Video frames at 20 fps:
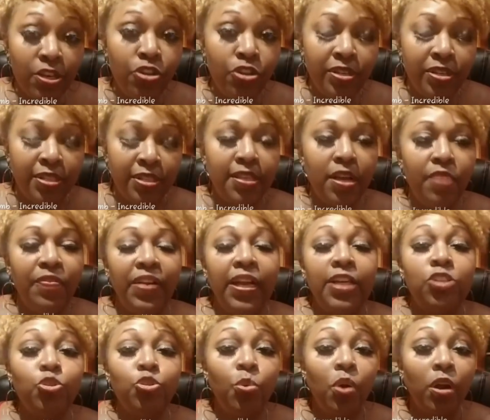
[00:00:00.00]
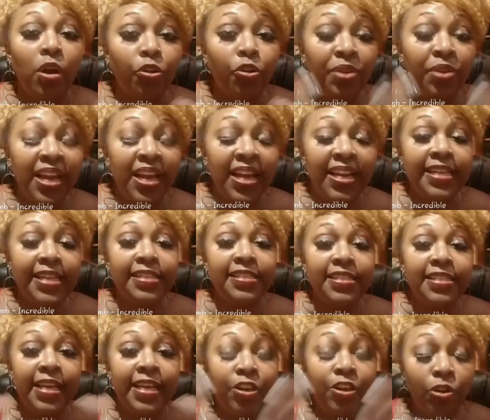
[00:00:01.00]
Within yourself. And as you are
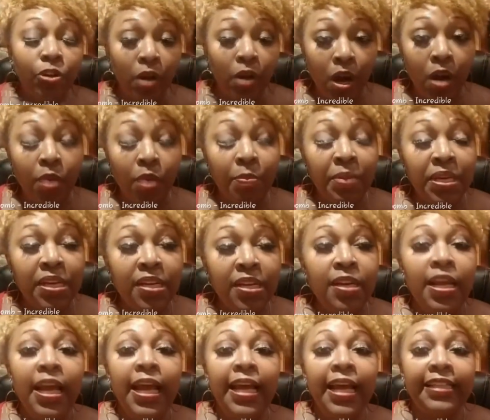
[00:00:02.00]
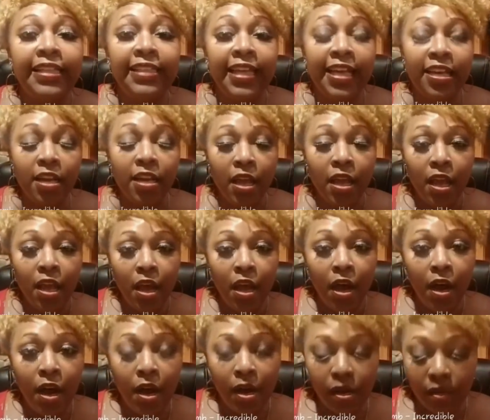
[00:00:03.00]
creating this inner harmony,
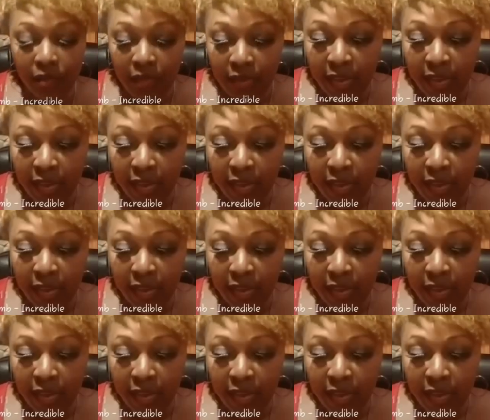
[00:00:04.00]
then